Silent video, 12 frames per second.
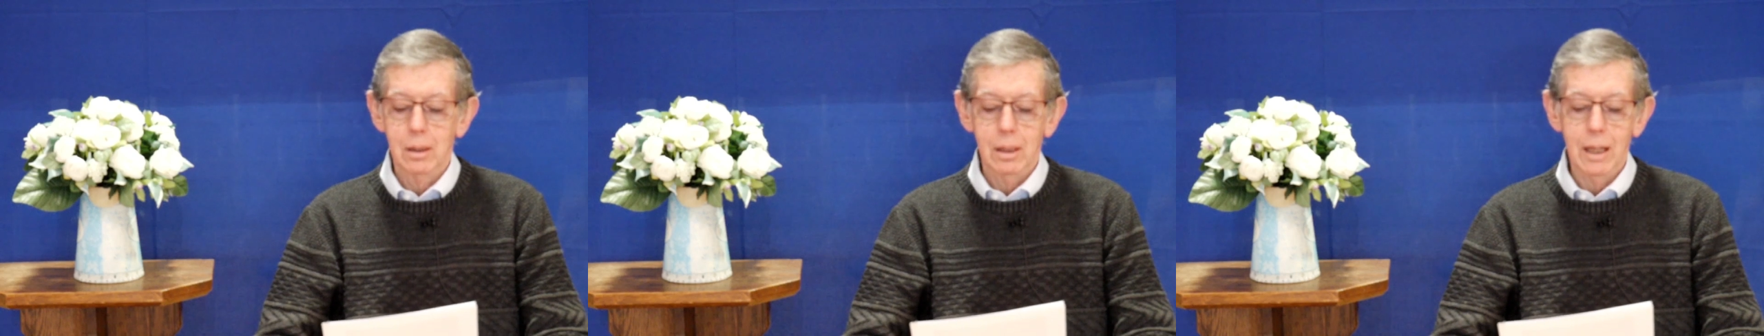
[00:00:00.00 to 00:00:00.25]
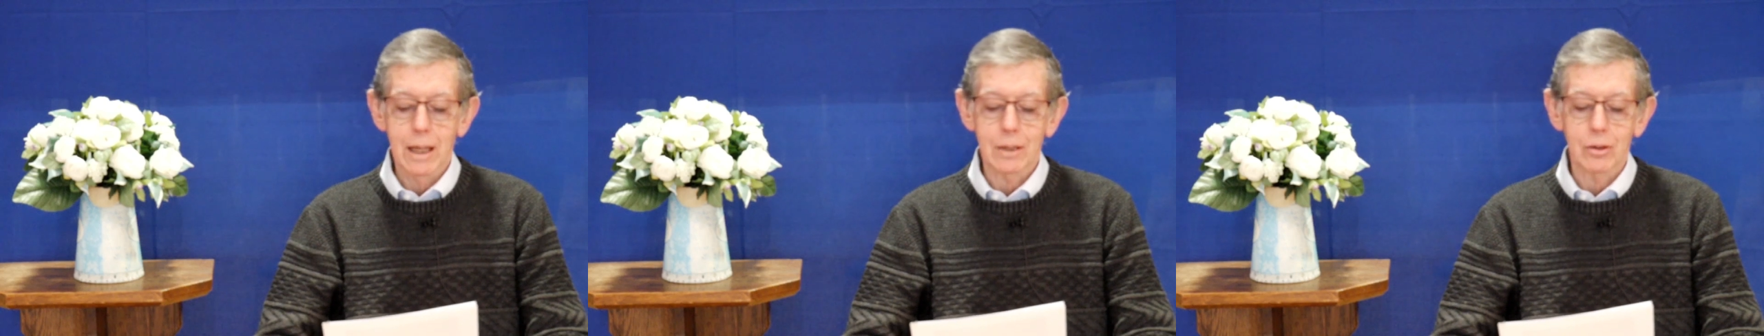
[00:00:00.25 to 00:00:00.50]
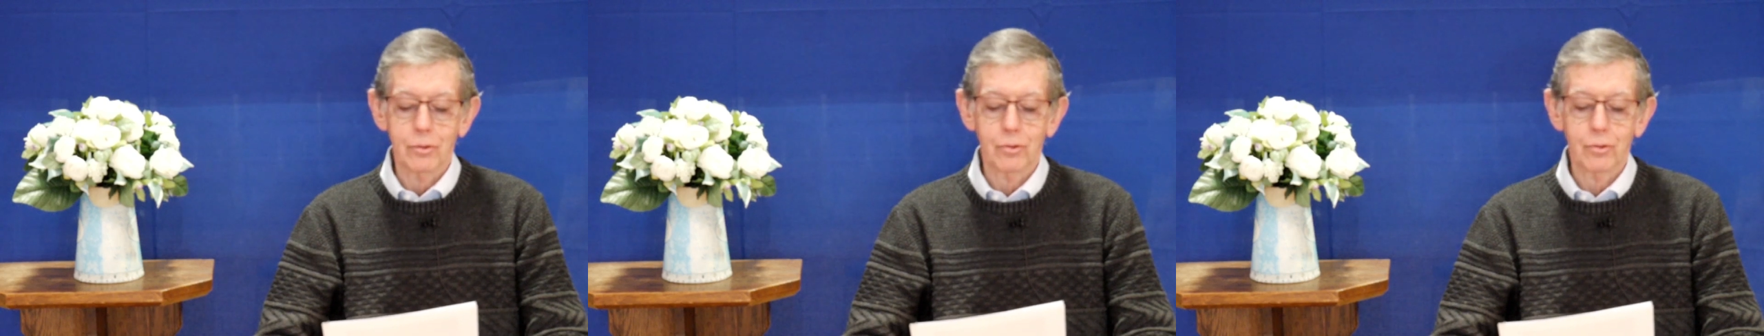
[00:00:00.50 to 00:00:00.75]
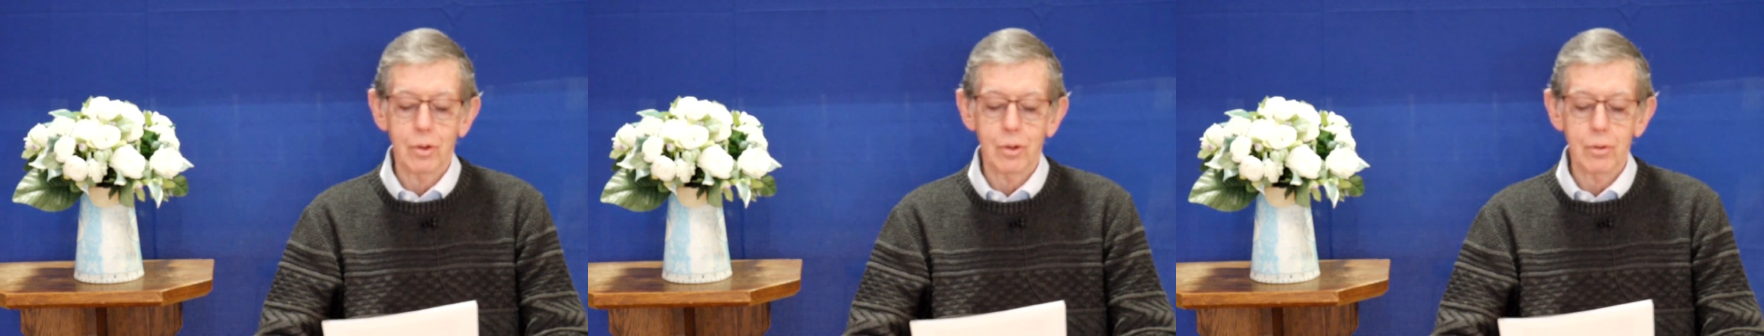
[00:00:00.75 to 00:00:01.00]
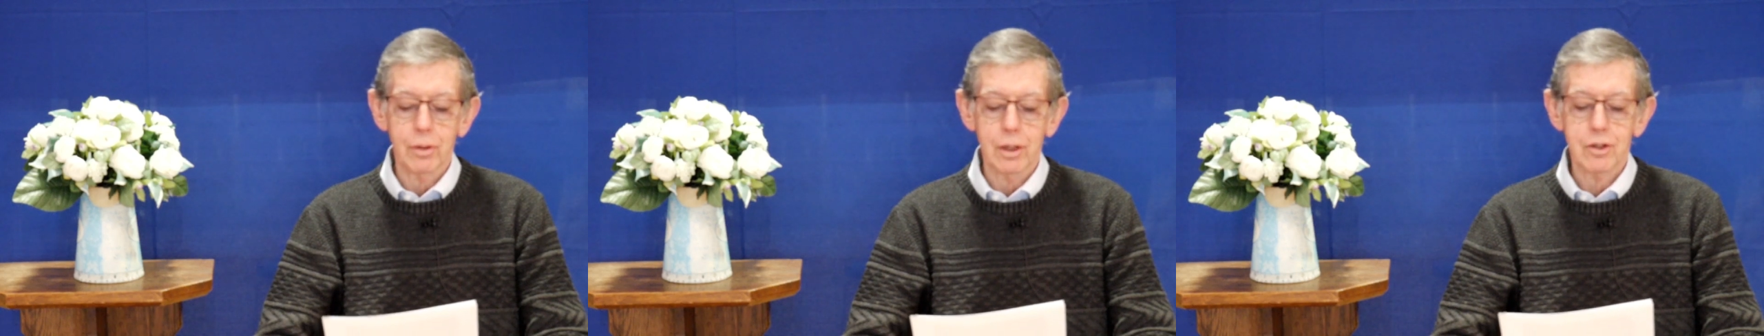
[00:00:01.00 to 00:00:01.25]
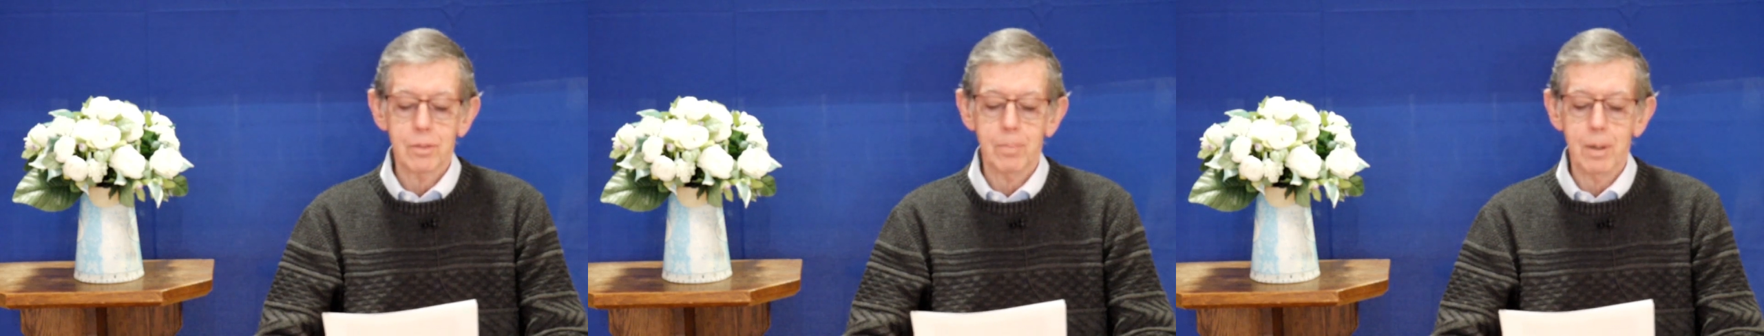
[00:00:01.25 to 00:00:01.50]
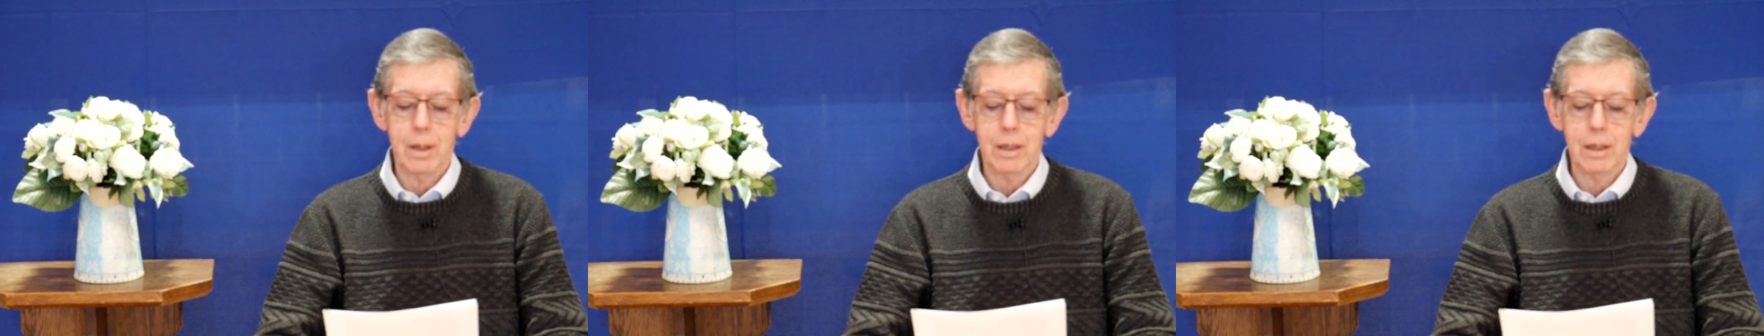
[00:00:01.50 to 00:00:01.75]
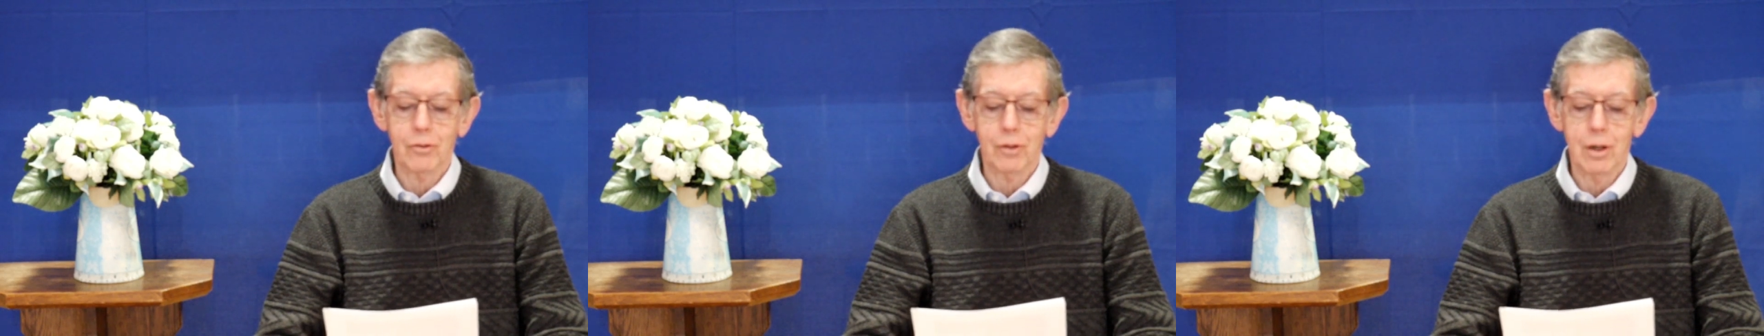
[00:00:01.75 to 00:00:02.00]
and astonished by
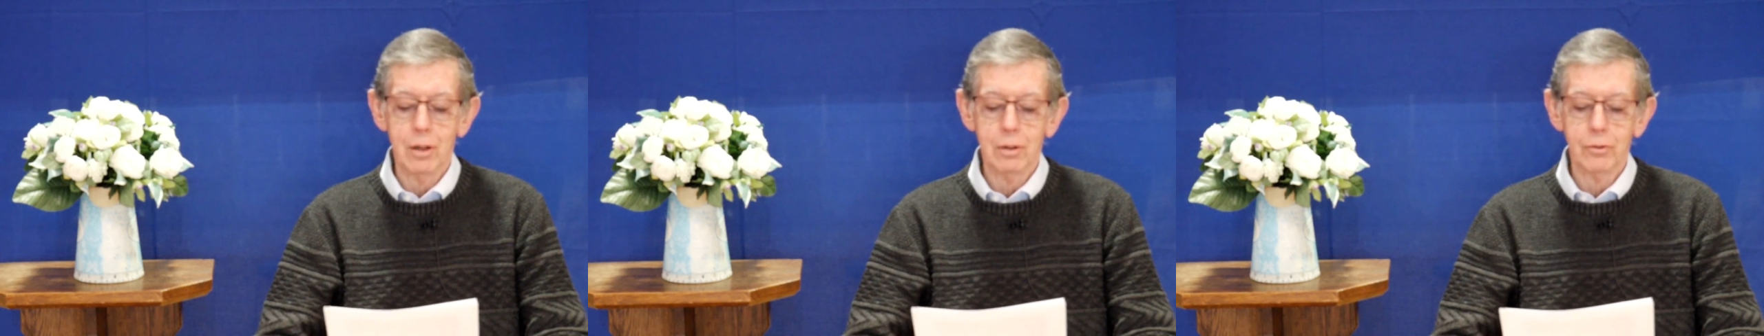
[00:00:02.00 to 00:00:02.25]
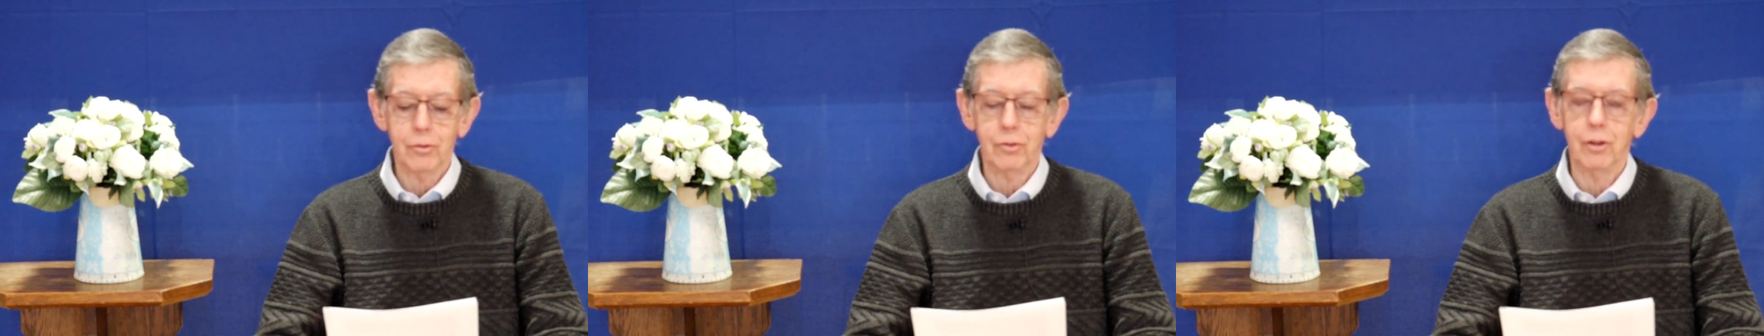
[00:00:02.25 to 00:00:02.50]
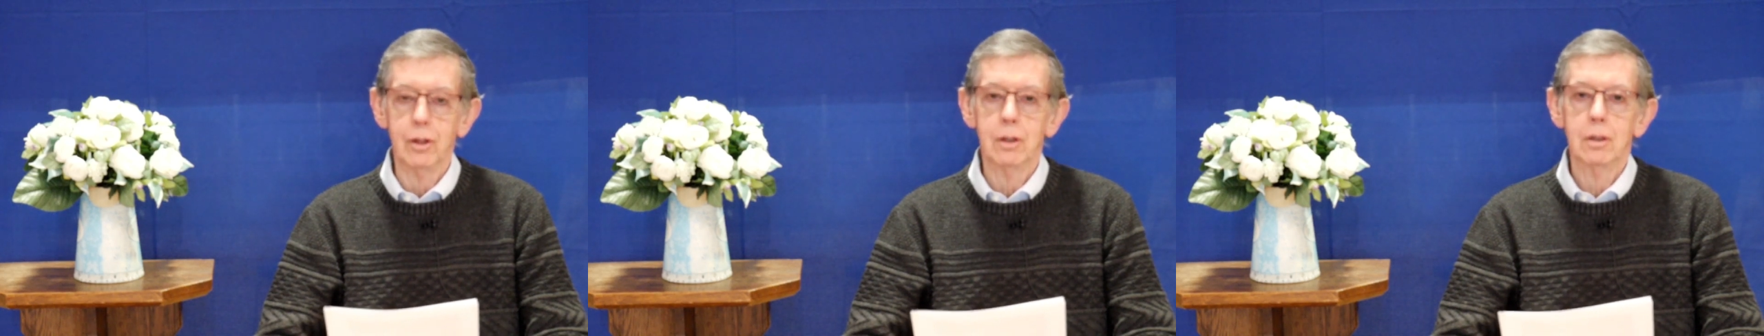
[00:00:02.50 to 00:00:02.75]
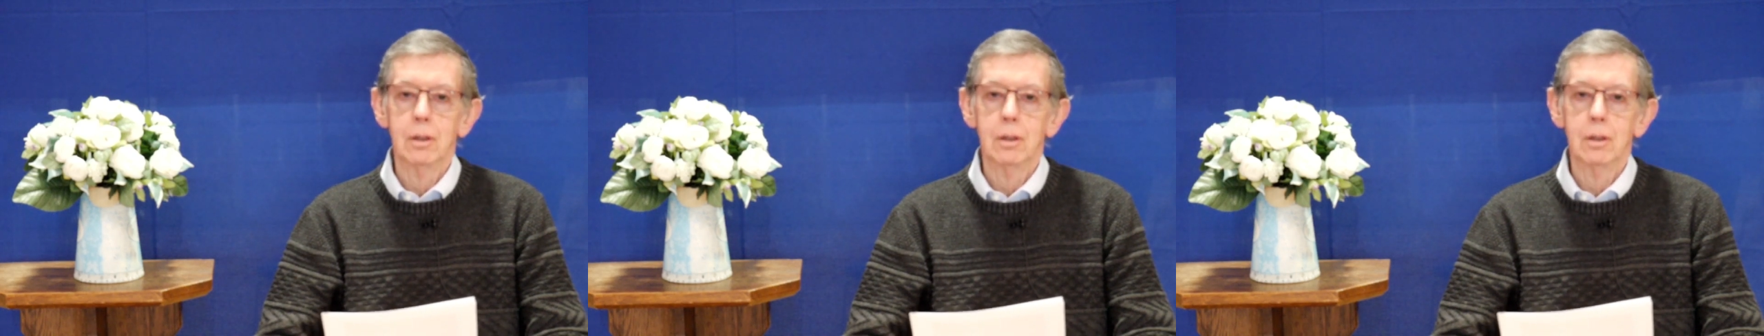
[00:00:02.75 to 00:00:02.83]
his answer,